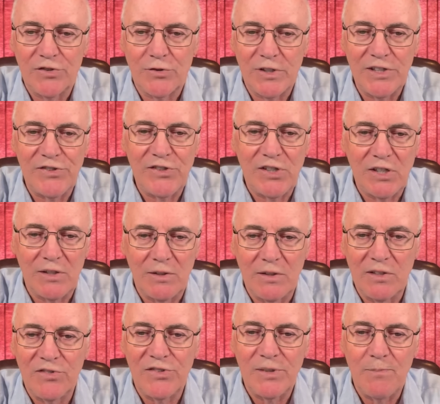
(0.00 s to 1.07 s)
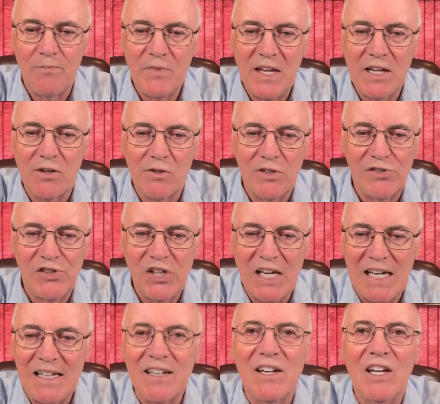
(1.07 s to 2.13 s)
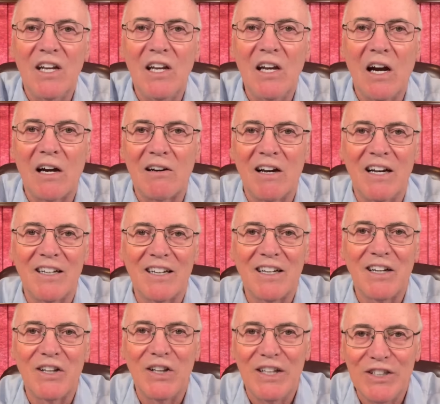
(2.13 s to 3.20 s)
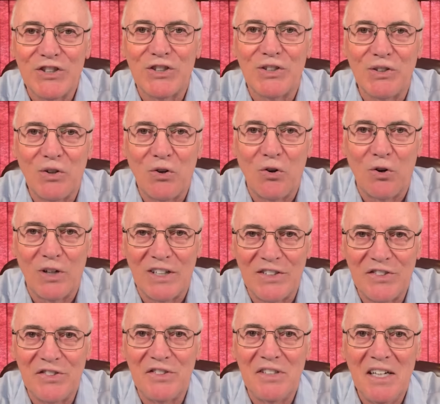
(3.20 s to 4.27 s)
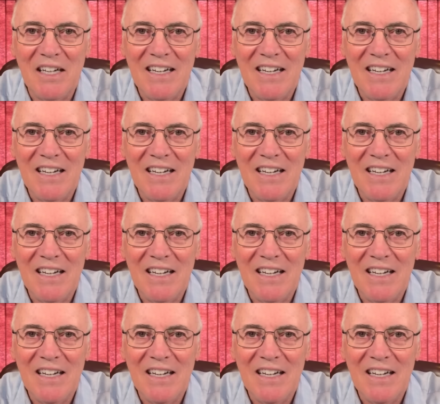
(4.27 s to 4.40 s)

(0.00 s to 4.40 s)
Christians and Christianity are on a collision course